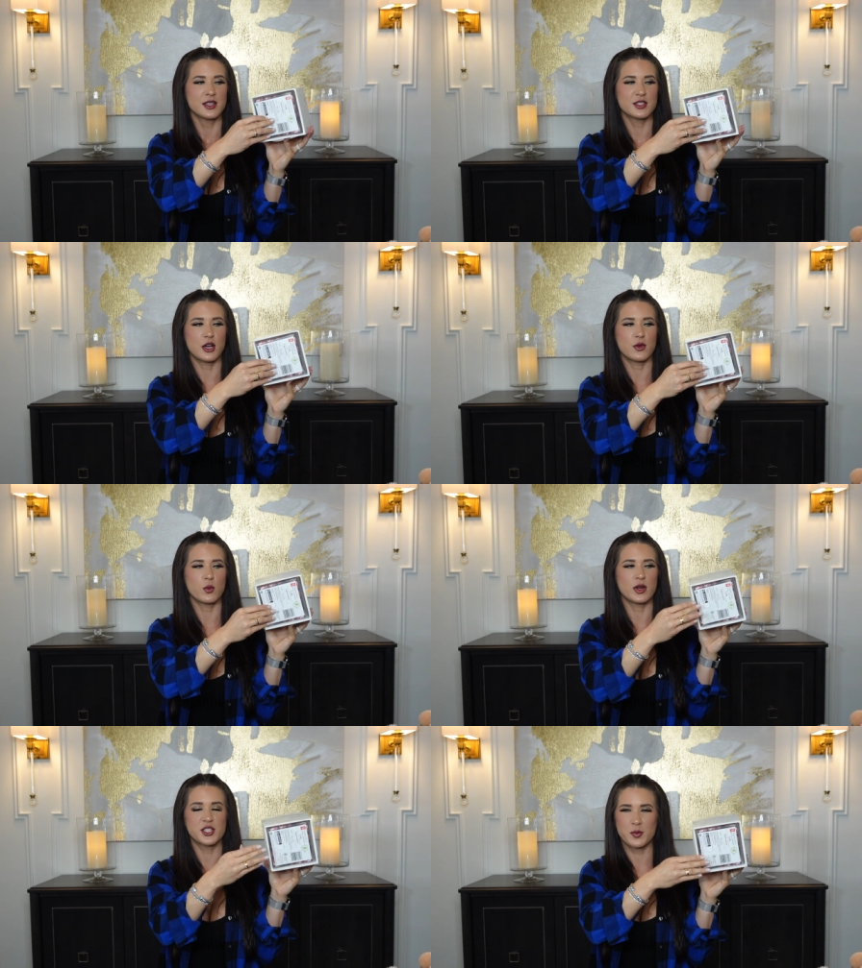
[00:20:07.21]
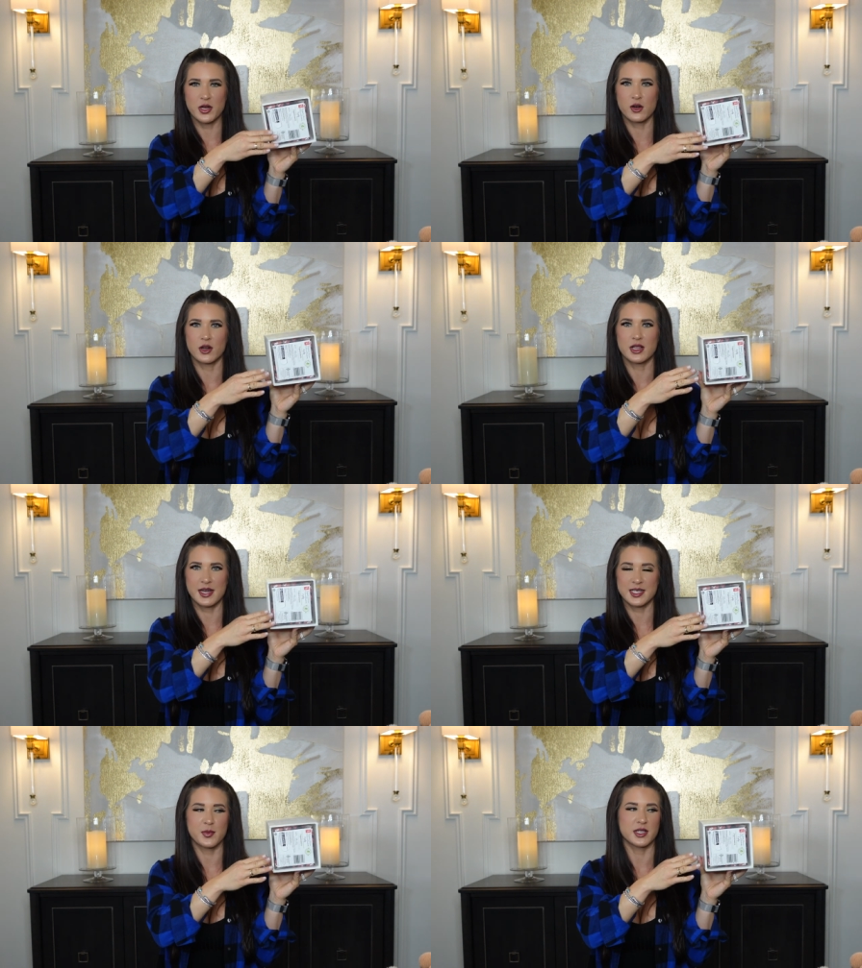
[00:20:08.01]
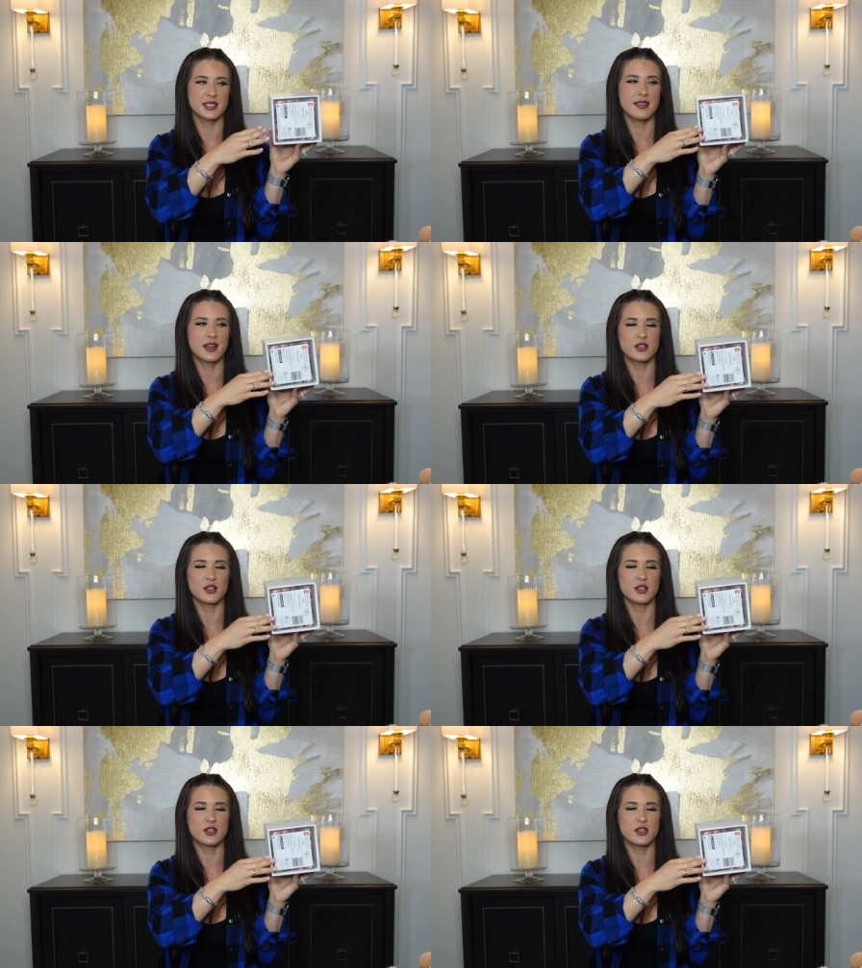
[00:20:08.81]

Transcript: so once you put your Kleenex box in there,